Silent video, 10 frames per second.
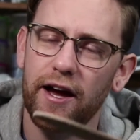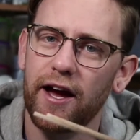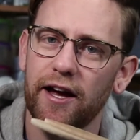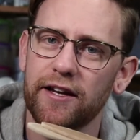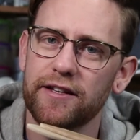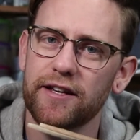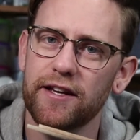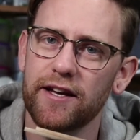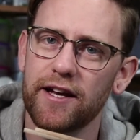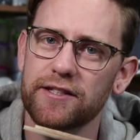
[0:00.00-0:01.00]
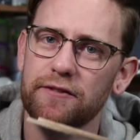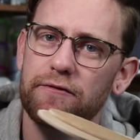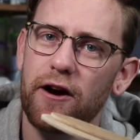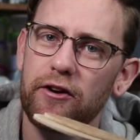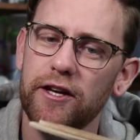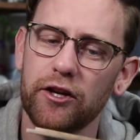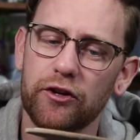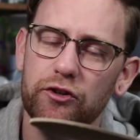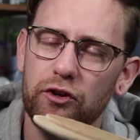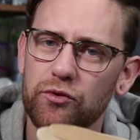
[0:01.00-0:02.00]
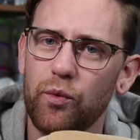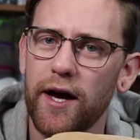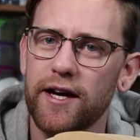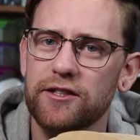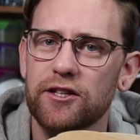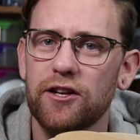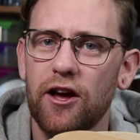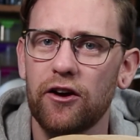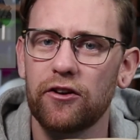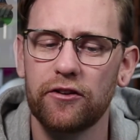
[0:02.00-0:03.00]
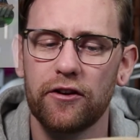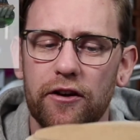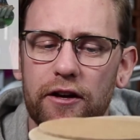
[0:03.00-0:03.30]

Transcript: and it's a very good way to learn